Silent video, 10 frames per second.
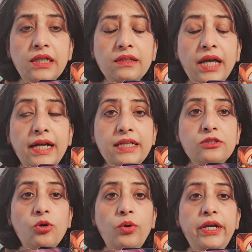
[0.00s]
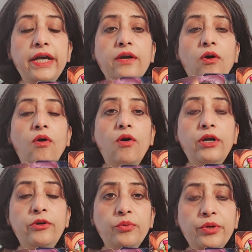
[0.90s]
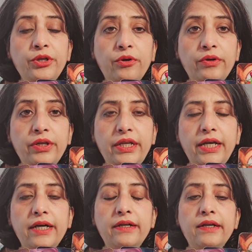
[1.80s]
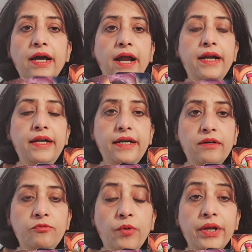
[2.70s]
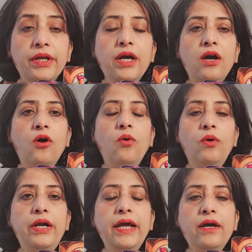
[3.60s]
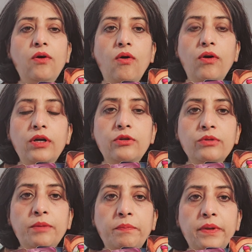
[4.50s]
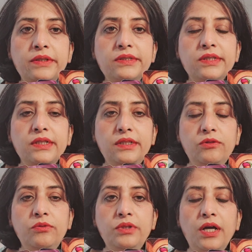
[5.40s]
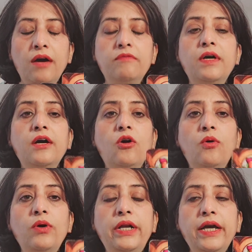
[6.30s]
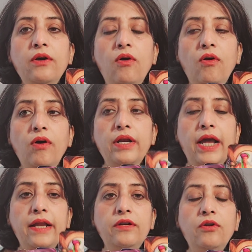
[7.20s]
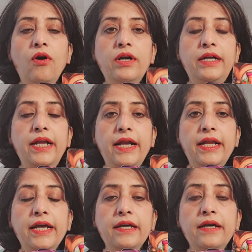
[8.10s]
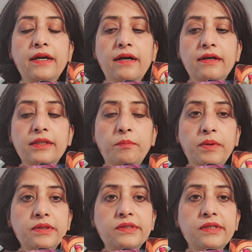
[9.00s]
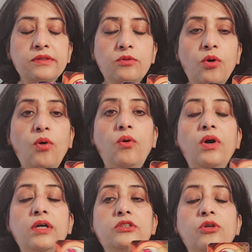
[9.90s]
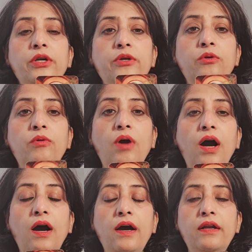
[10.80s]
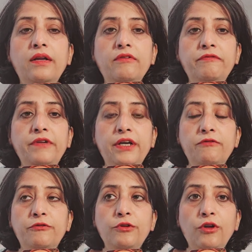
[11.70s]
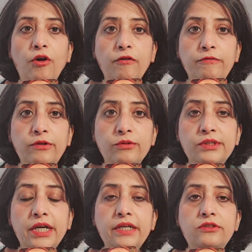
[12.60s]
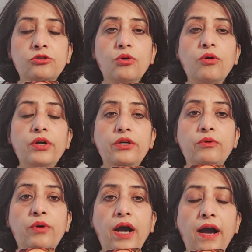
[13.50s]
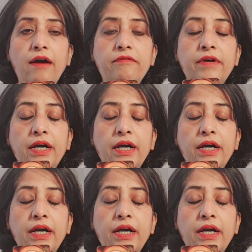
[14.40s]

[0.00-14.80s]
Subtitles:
That is holding on to your near and dear one, holding on to the person you love, holding on and not letting the person go. So you are fearful of losing. So you have